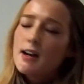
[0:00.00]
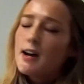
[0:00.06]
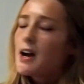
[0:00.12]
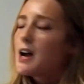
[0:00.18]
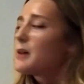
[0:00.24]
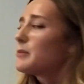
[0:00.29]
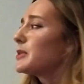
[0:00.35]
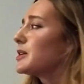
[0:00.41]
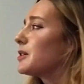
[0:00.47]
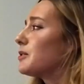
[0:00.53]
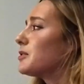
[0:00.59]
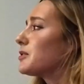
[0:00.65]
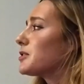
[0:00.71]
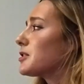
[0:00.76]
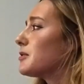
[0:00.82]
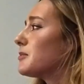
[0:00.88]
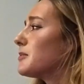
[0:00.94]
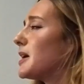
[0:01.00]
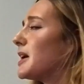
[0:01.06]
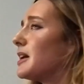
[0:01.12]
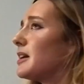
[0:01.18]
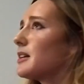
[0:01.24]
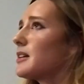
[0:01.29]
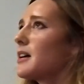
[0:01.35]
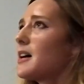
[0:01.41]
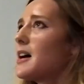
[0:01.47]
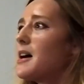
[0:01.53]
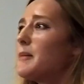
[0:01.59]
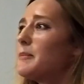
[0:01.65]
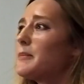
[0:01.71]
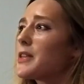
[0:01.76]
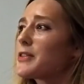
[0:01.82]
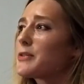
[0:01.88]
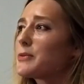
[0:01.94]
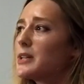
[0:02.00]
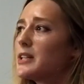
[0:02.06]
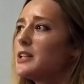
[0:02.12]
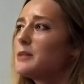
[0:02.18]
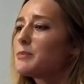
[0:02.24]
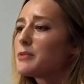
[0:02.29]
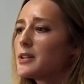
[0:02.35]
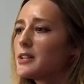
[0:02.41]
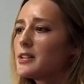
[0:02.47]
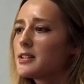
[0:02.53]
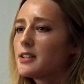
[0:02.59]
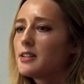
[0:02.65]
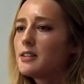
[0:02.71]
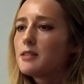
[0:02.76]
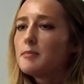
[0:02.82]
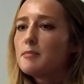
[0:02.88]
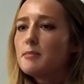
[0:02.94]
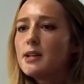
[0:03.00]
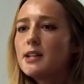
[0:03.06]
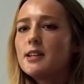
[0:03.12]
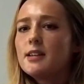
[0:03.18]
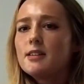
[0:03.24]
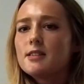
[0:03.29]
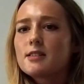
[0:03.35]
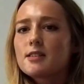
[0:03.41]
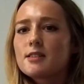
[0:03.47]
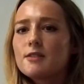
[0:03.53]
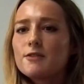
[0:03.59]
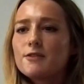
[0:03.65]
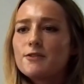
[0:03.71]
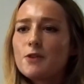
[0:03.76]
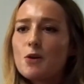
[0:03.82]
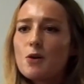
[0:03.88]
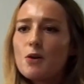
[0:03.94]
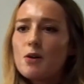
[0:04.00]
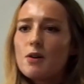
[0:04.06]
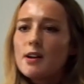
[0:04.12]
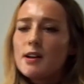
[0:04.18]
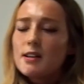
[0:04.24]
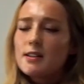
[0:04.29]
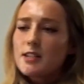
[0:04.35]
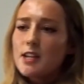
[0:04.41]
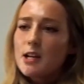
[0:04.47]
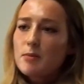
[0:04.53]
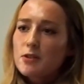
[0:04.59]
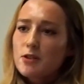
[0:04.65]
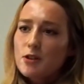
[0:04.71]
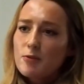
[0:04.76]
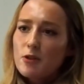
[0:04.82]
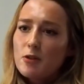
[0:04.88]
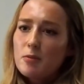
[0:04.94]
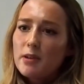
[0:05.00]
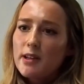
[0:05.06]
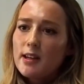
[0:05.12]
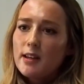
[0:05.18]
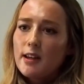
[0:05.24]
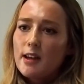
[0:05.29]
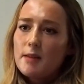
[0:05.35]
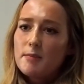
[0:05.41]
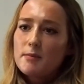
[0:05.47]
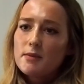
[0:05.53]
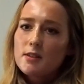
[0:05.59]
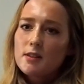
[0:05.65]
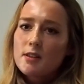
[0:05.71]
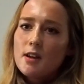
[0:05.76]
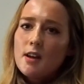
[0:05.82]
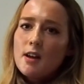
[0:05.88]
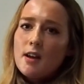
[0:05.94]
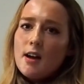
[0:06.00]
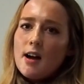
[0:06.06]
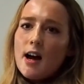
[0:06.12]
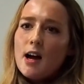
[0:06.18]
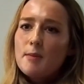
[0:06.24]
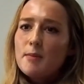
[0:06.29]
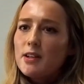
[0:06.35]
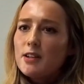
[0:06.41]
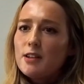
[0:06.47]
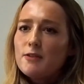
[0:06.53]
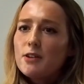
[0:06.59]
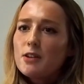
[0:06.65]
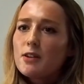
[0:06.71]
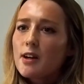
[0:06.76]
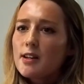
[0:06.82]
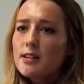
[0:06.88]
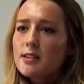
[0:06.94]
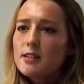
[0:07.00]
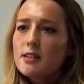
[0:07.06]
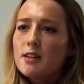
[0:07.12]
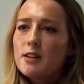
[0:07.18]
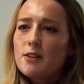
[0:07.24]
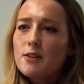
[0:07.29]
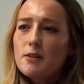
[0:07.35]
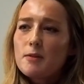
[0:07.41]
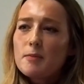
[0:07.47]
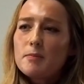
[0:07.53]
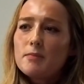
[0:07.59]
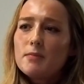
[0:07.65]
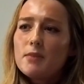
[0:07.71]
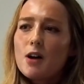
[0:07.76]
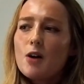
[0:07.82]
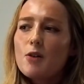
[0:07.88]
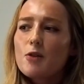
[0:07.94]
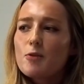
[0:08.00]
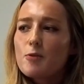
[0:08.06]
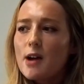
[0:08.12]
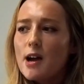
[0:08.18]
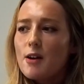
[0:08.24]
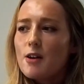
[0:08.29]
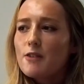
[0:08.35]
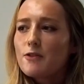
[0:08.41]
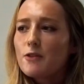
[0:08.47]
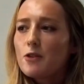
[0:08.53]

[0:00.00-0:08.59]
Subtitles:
and we also make 3D printed minis for tabletop role-playing games. How many of you guys in here are aware of